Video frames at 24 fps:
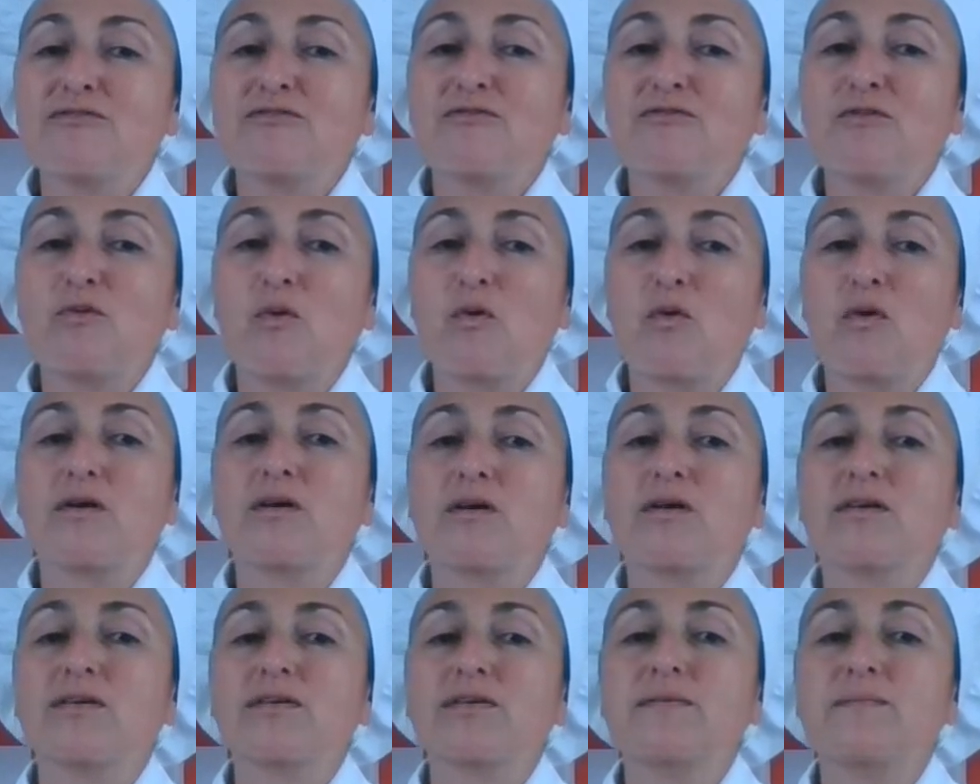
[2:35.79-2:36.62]

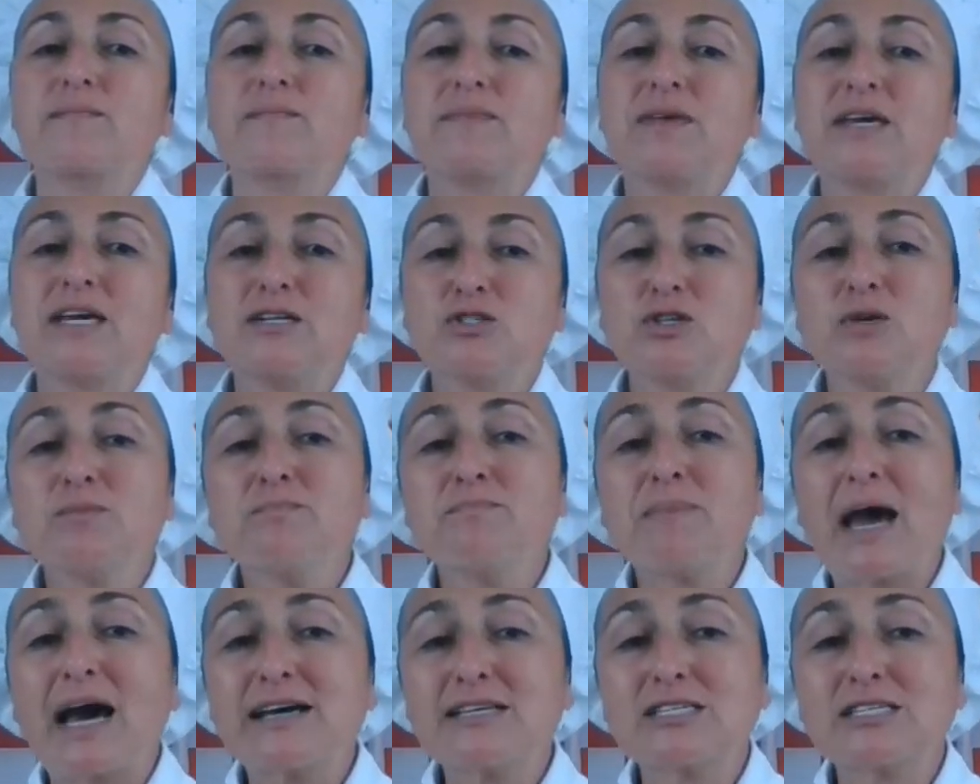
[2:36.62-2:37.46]
for each
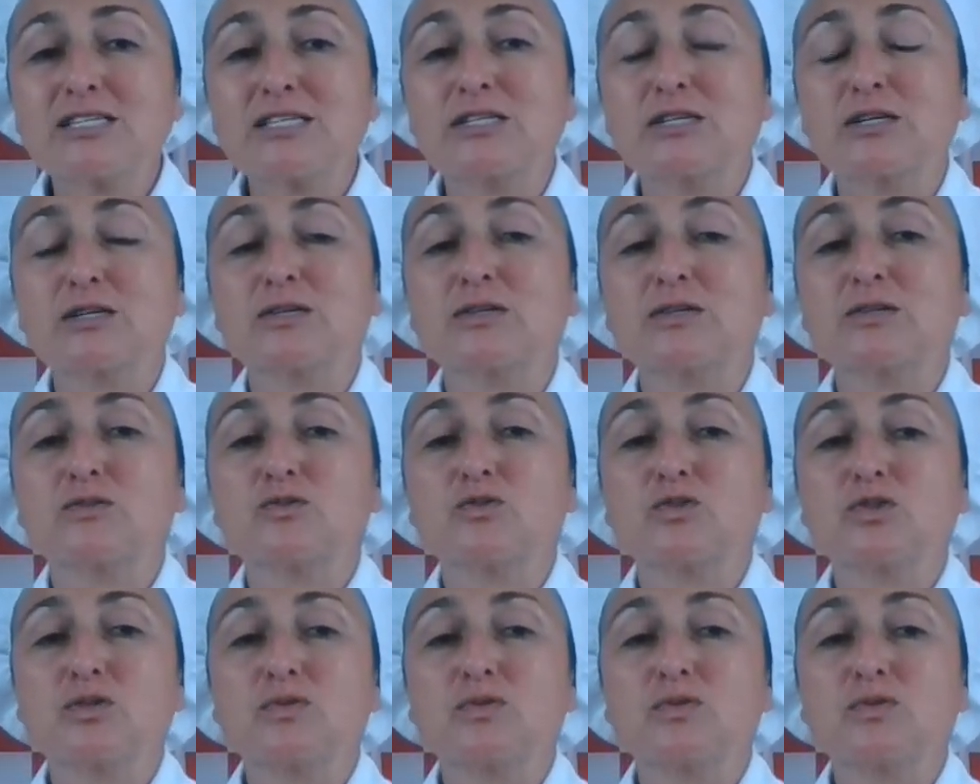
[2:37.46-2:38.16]
ambassador